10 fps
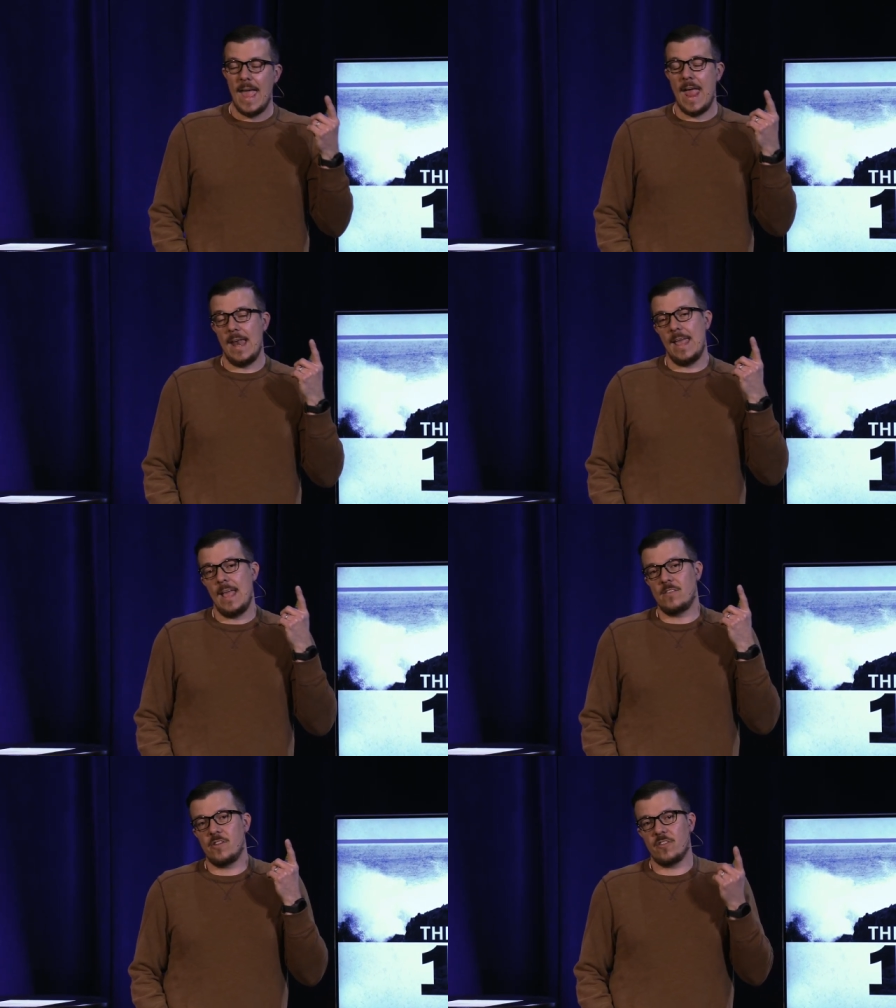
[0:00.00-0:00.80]
and
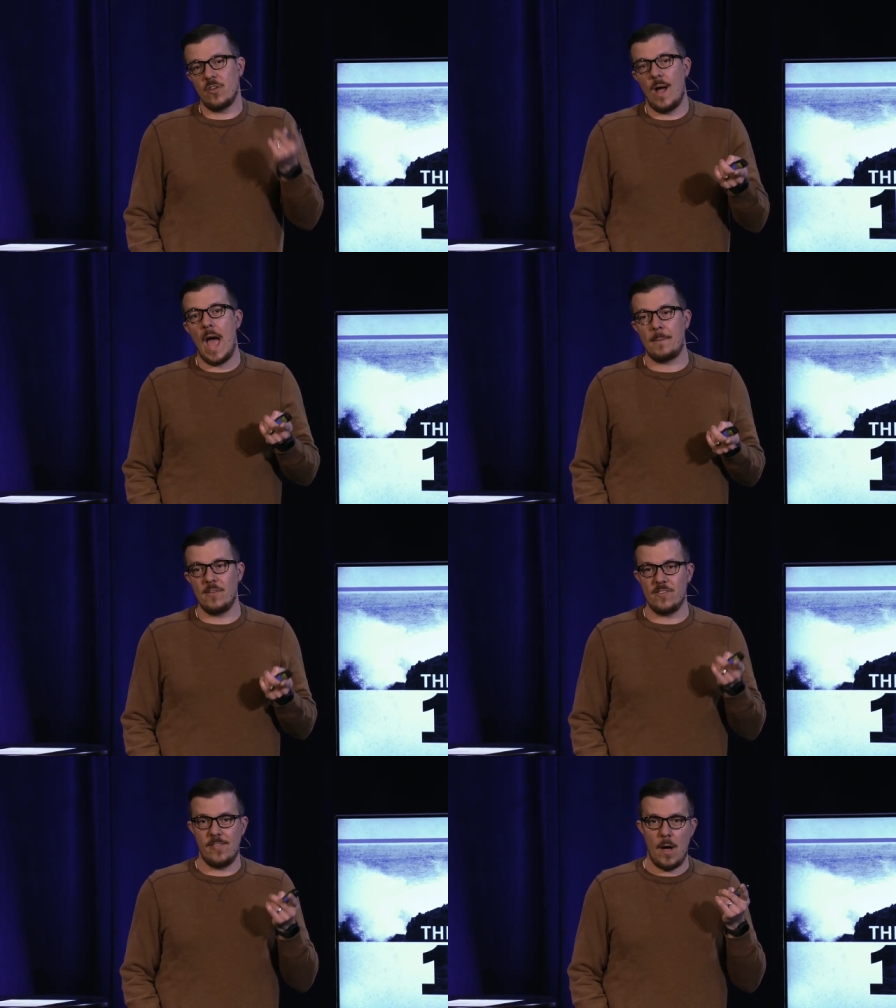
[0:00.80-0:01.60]
it just so
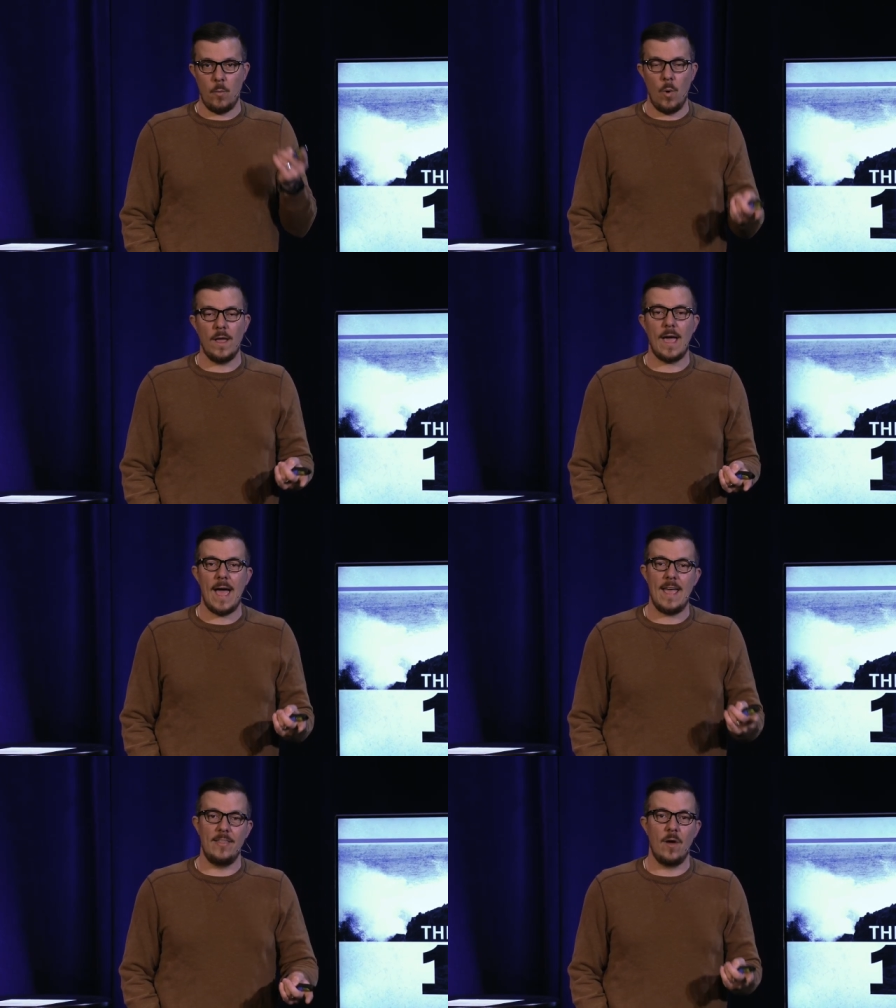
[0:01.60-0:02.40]
happens that that one
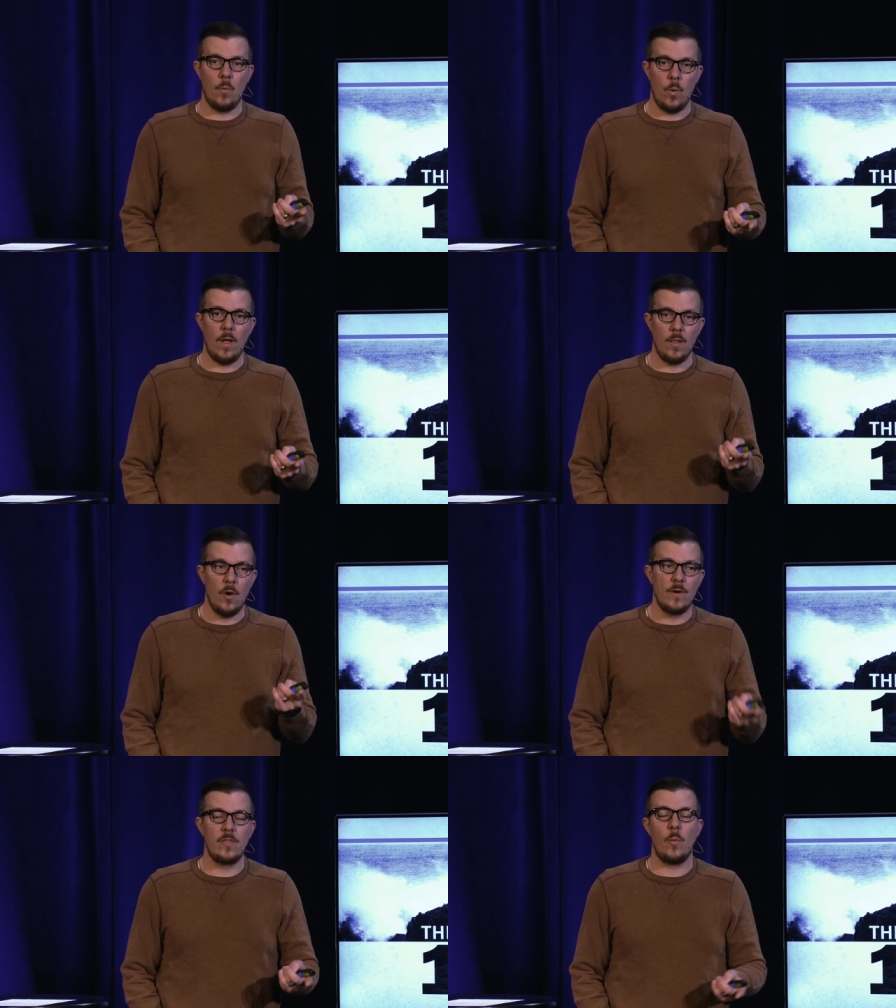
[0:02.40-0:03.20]
guy in the
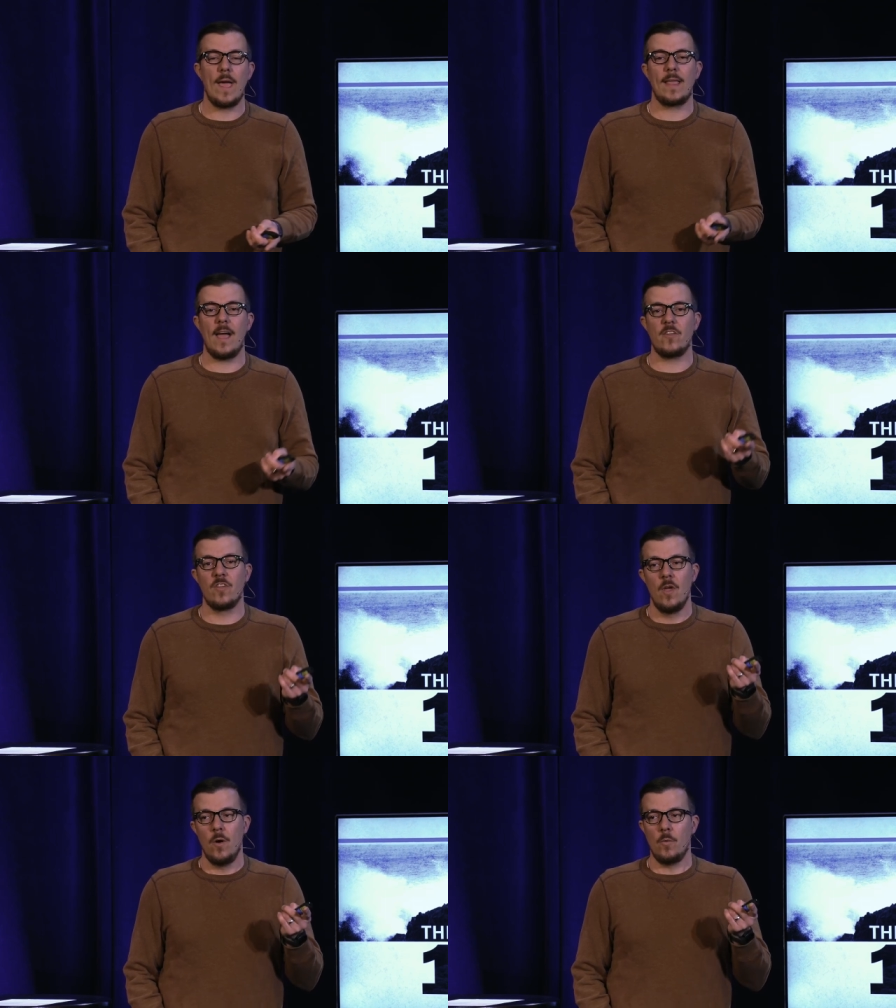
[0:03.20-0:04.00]
alone in the weight
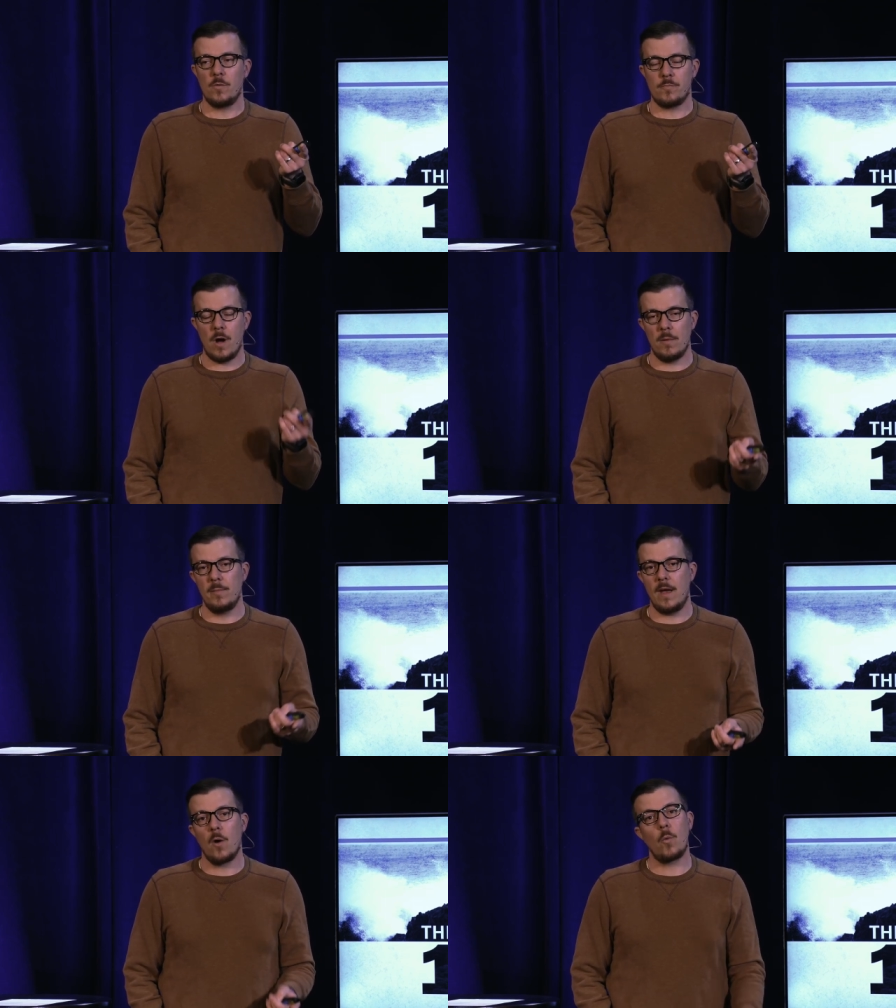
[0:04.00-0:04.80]
class was
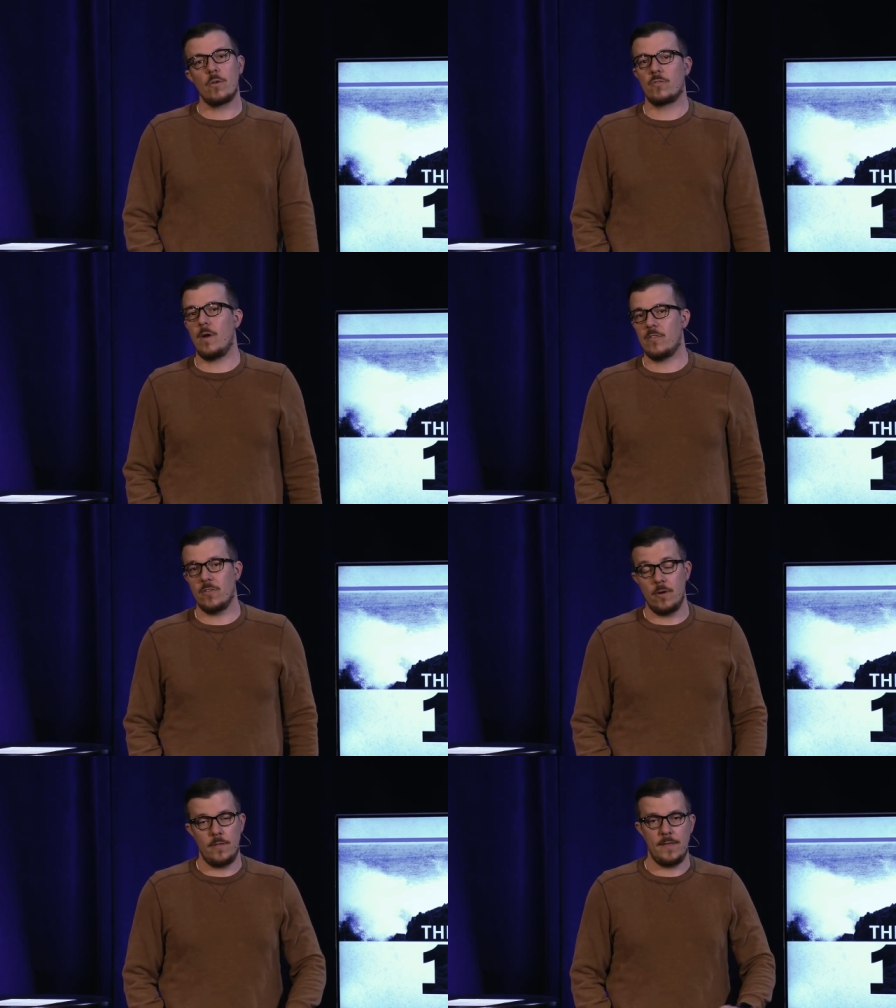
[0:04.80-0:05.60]
probably our worst
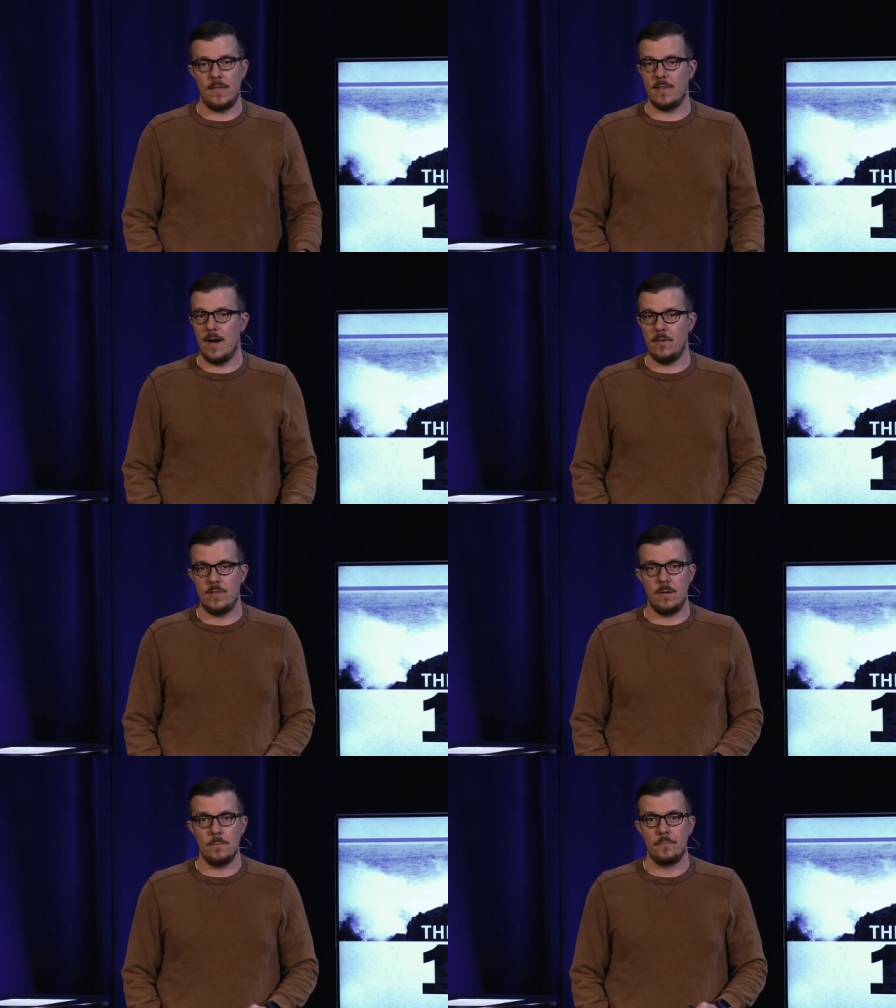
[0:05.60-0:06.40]
wrestler on the entire
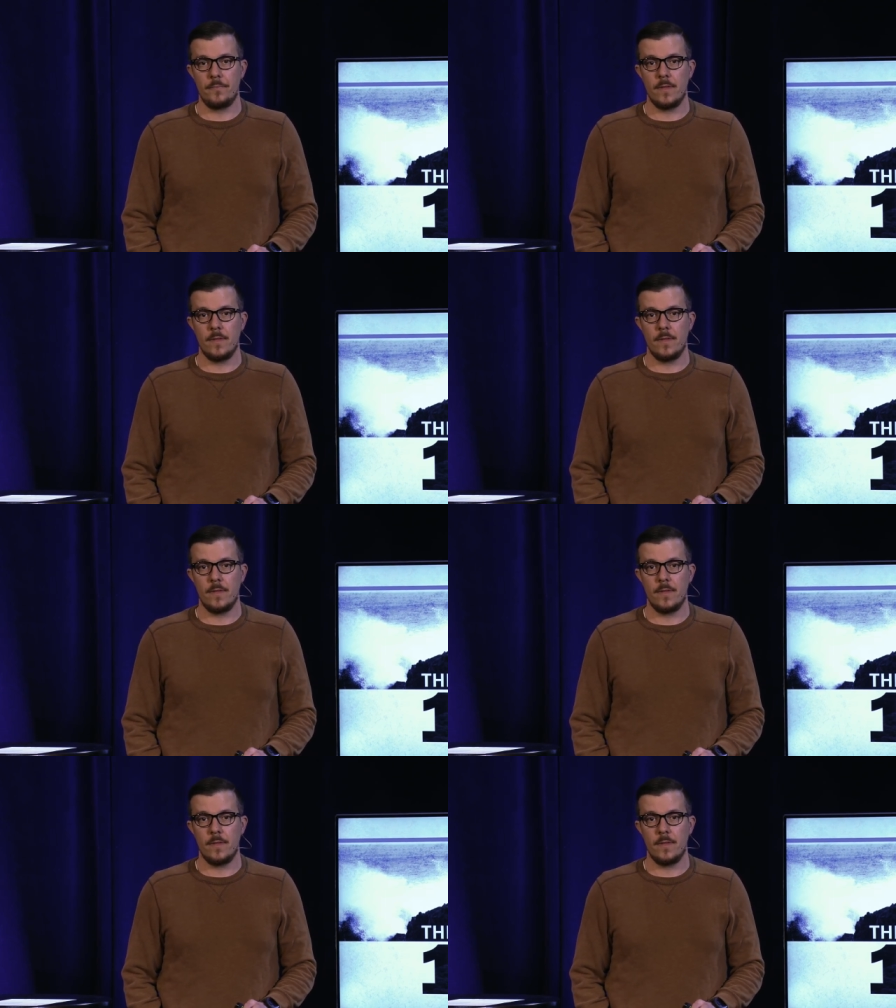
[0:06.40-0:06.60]
team.